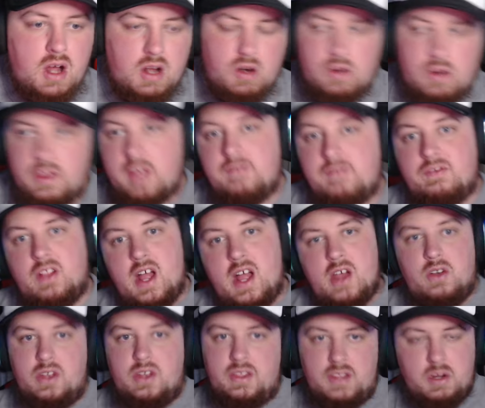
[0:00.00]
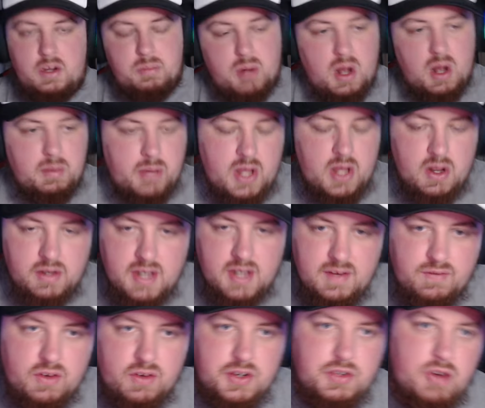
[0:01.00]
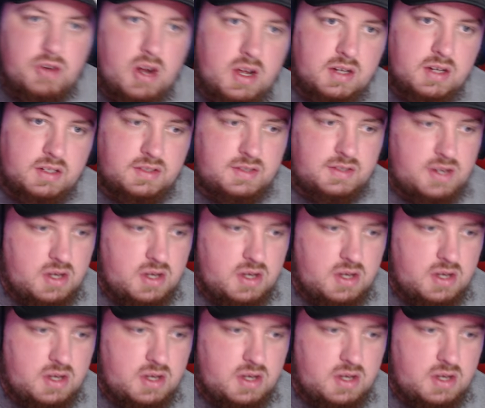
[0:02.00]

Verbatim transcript: Are they flailing? They're probably on different drugs,